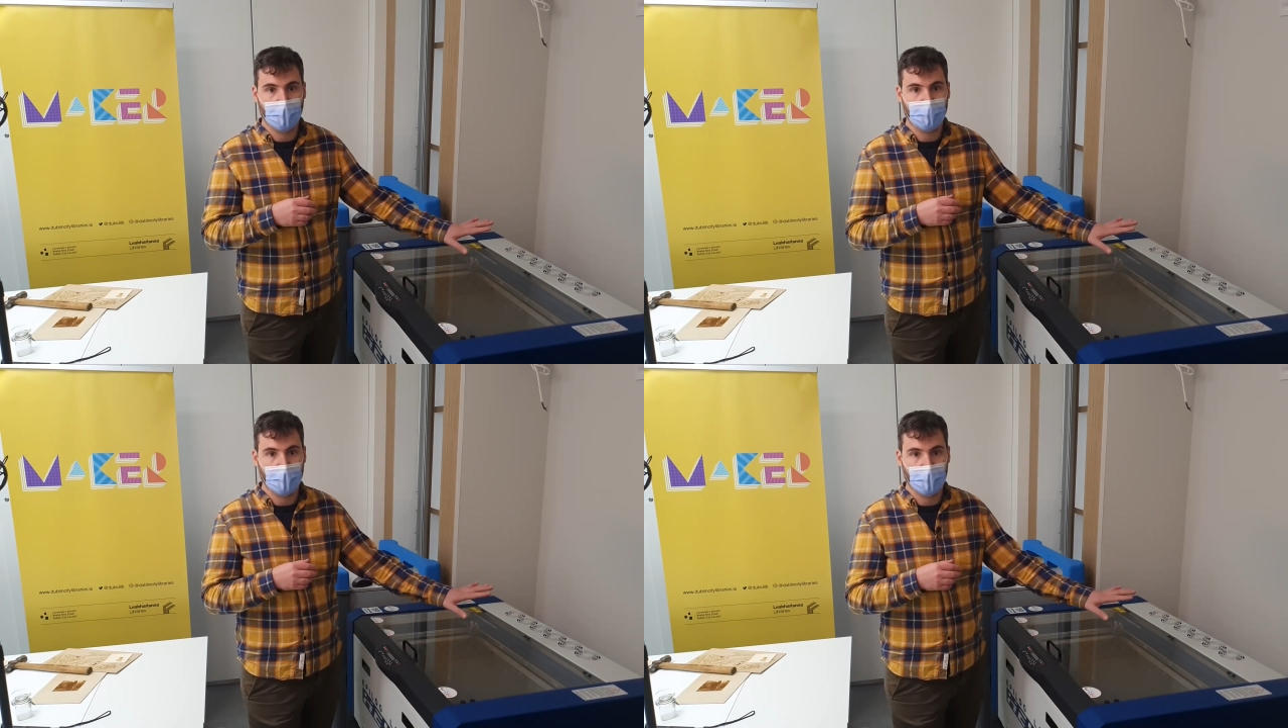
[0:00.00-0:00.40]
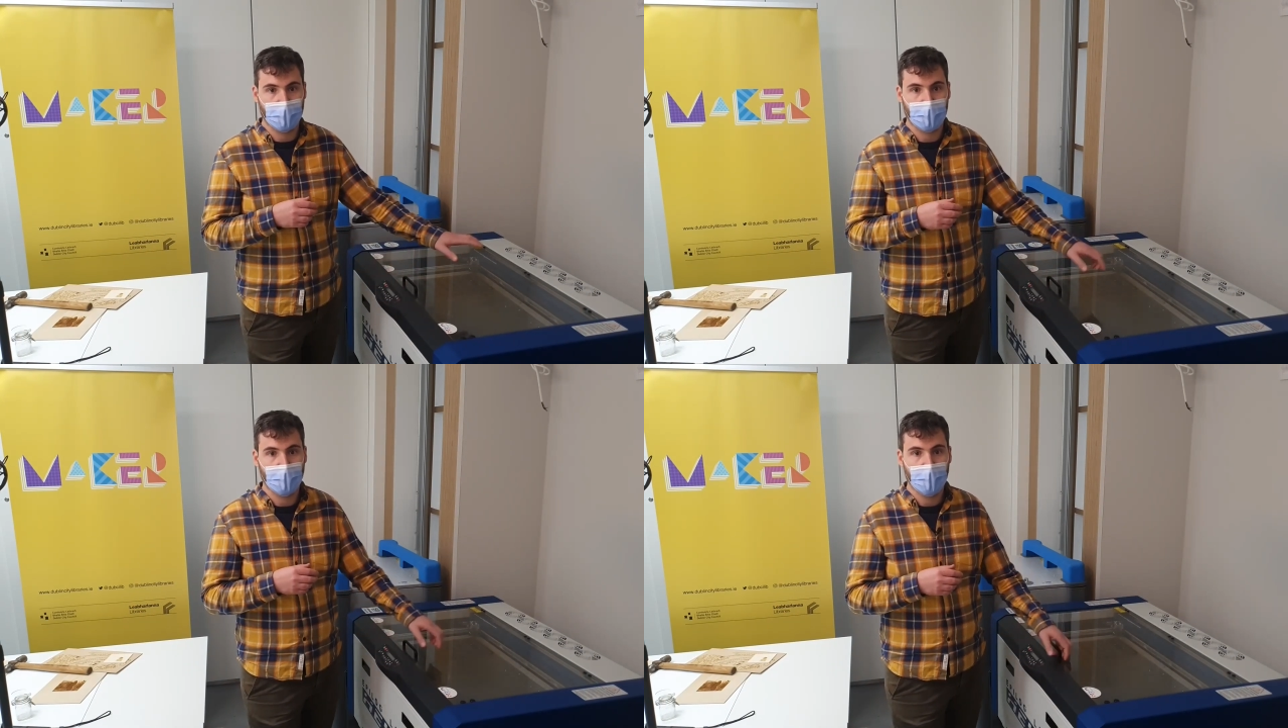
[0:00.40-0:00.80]

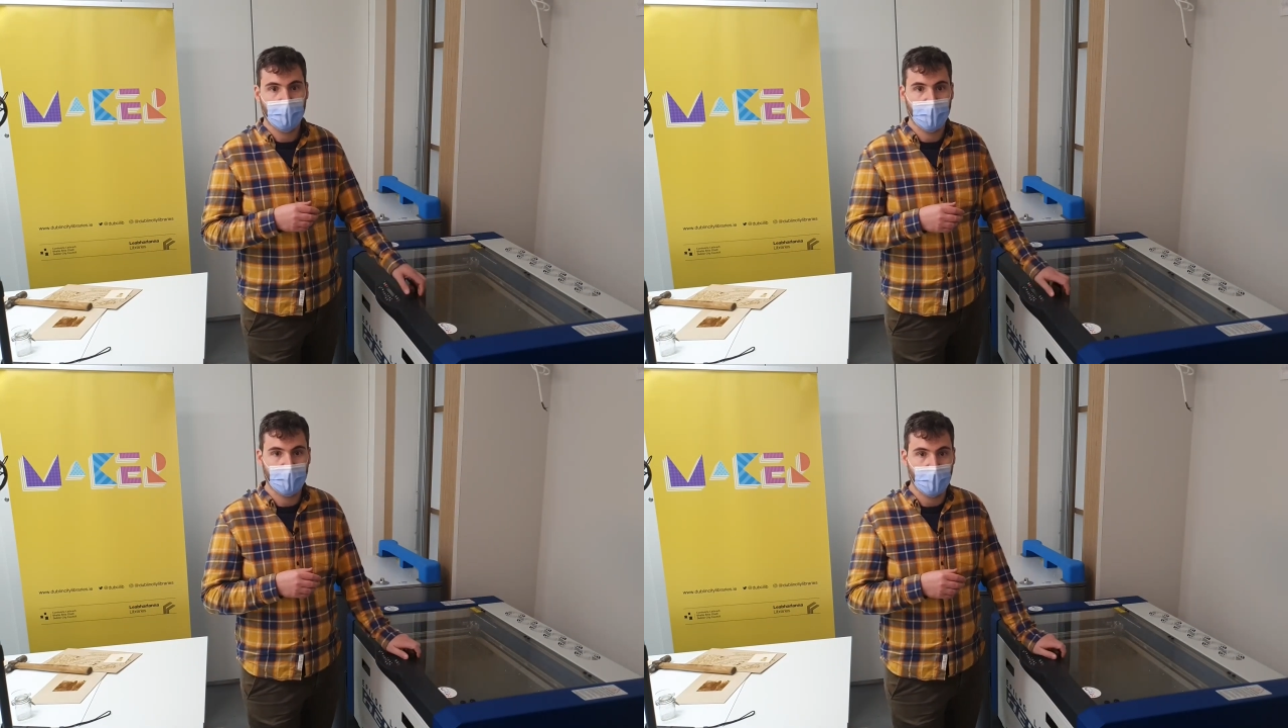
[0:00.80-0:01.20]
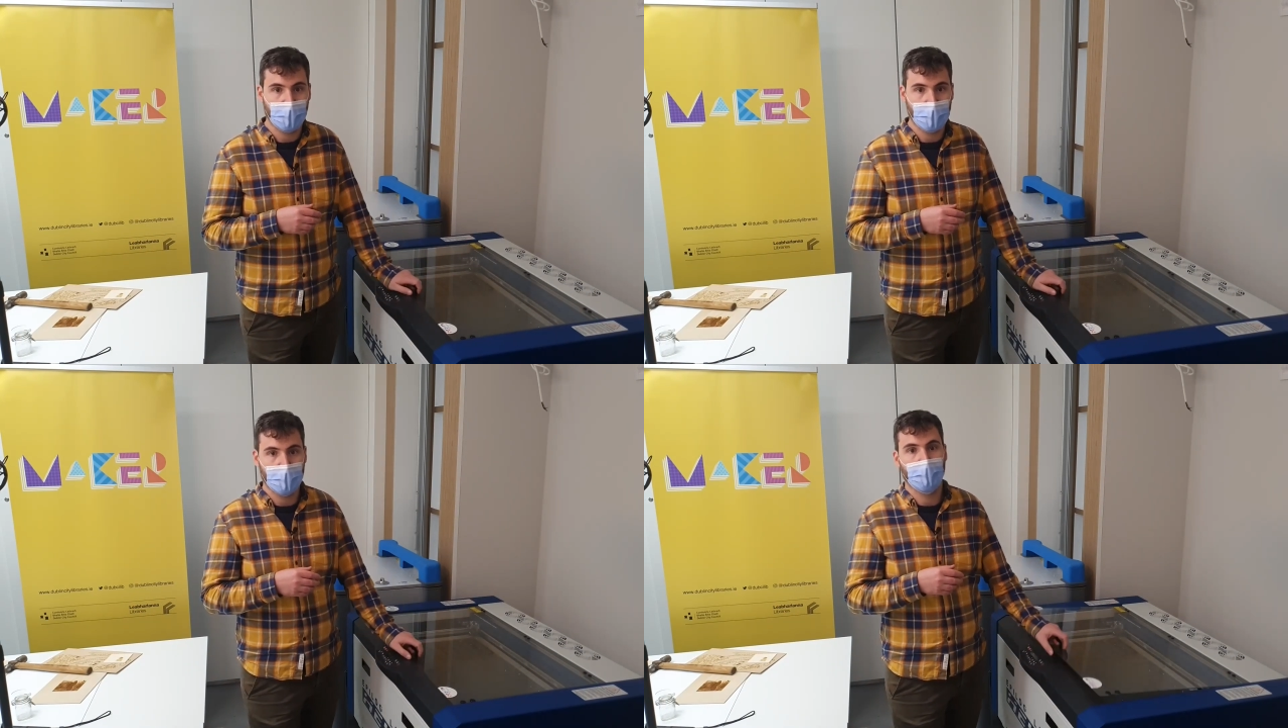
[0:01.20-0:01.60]
vapor
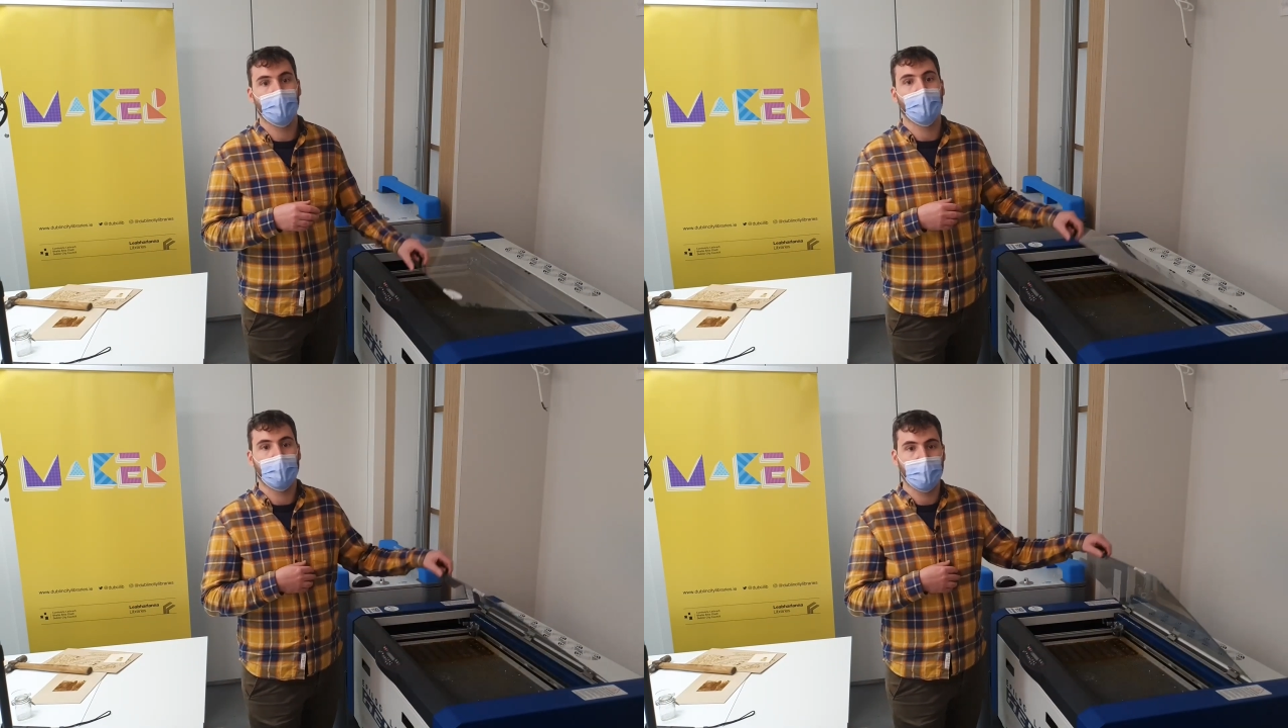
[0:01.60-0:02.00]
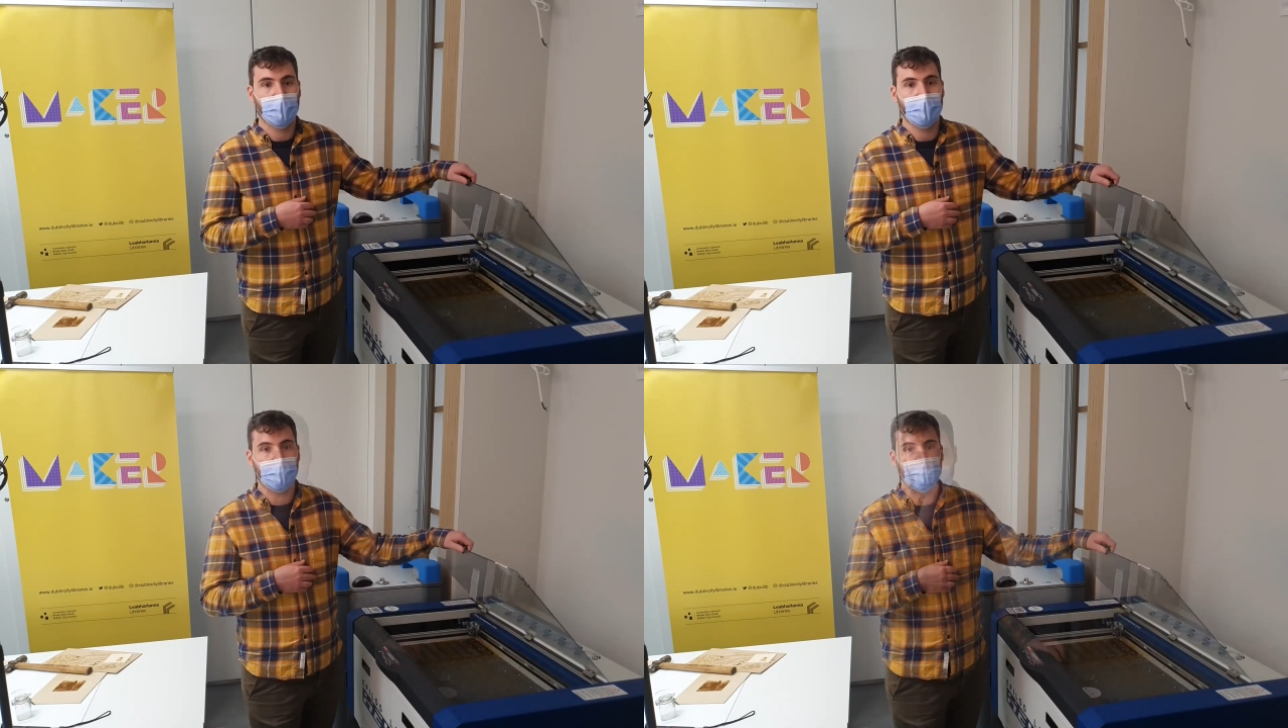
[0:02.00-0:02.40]
before opening the lid.